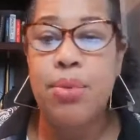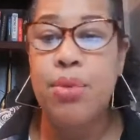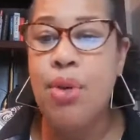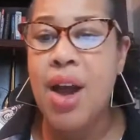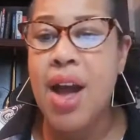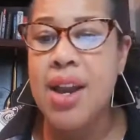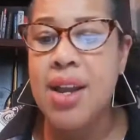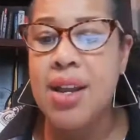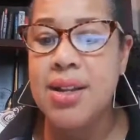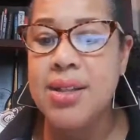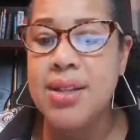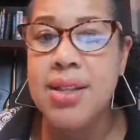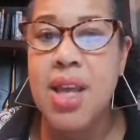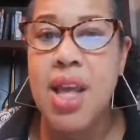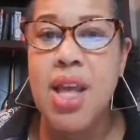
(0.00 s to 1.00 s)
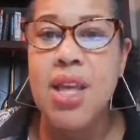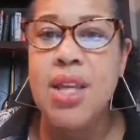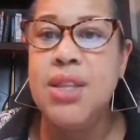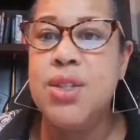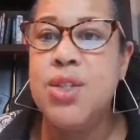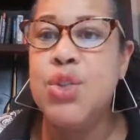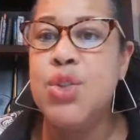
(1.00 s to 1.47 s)
products
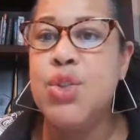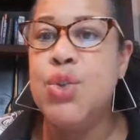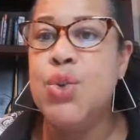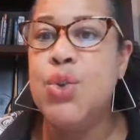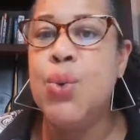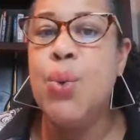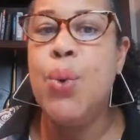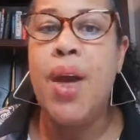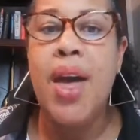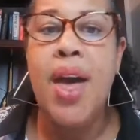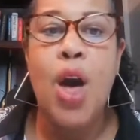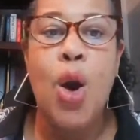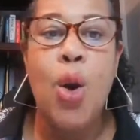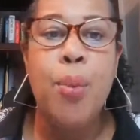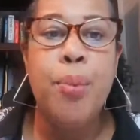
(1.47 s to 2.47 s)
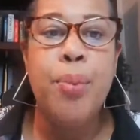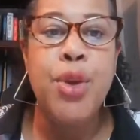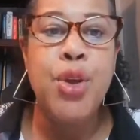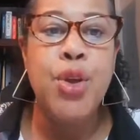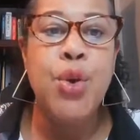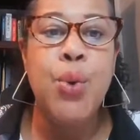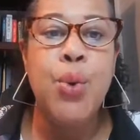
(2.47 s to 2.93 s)
to help
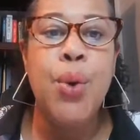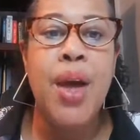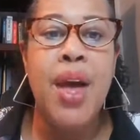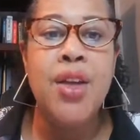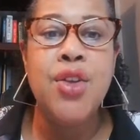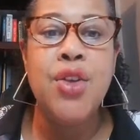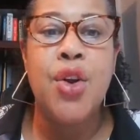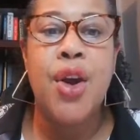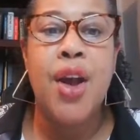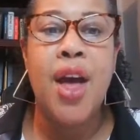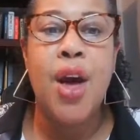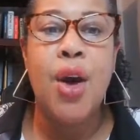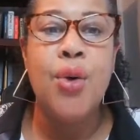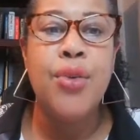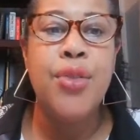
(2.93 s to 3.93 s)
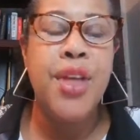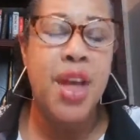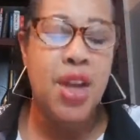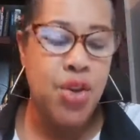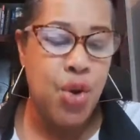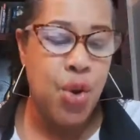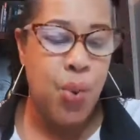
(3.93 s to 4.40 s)
you and your health
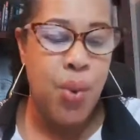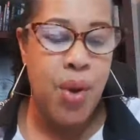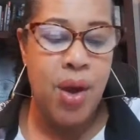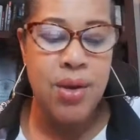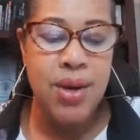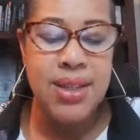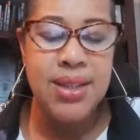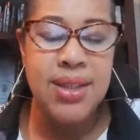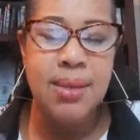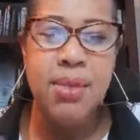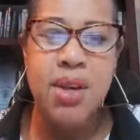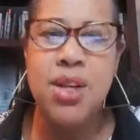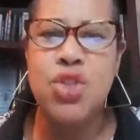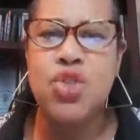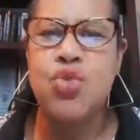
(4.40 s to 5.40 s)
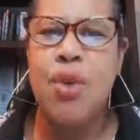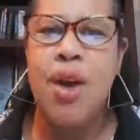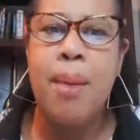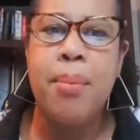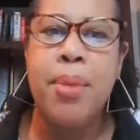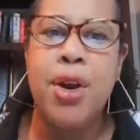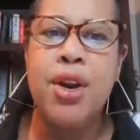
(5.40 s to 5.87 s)
and your wellness. I'm going to
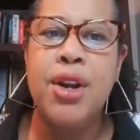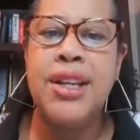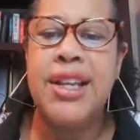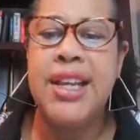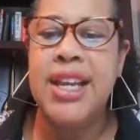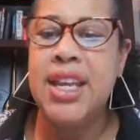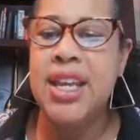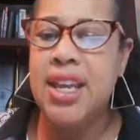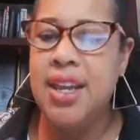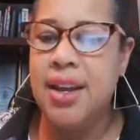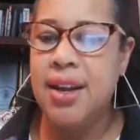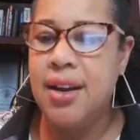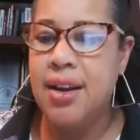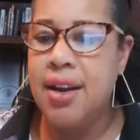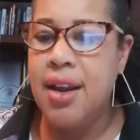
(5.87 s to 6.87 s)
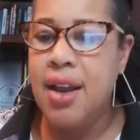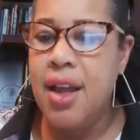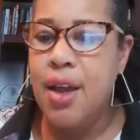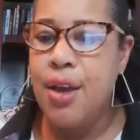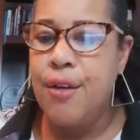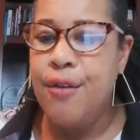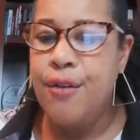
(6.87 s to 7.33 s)
drop her link here
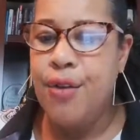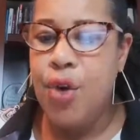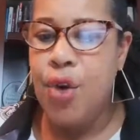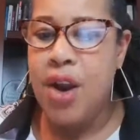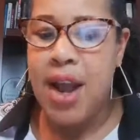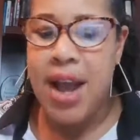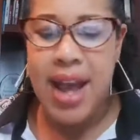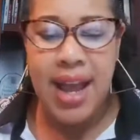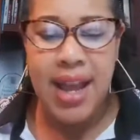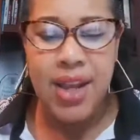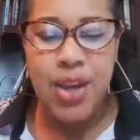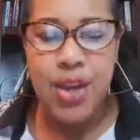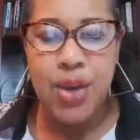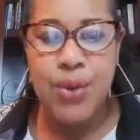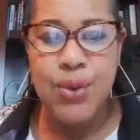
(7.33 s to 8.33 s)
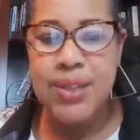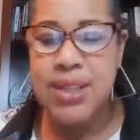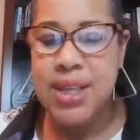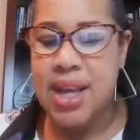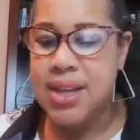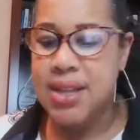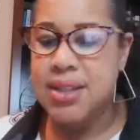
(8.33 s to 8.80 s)
for IQ
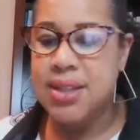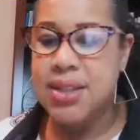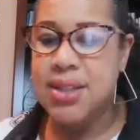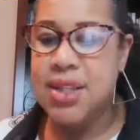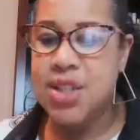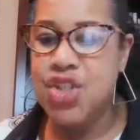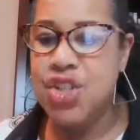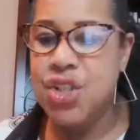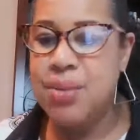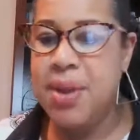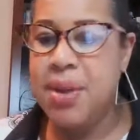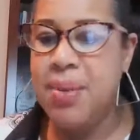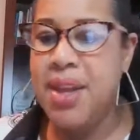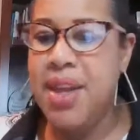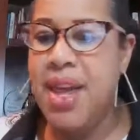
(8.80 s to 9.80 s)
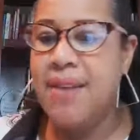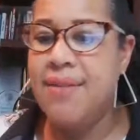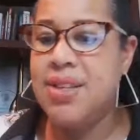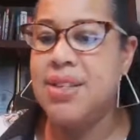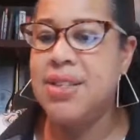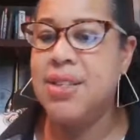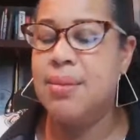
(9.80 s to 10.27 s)
Sciences because she may be
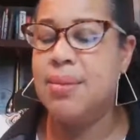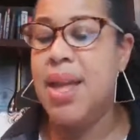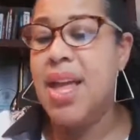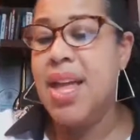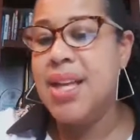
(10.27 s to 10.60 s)
having some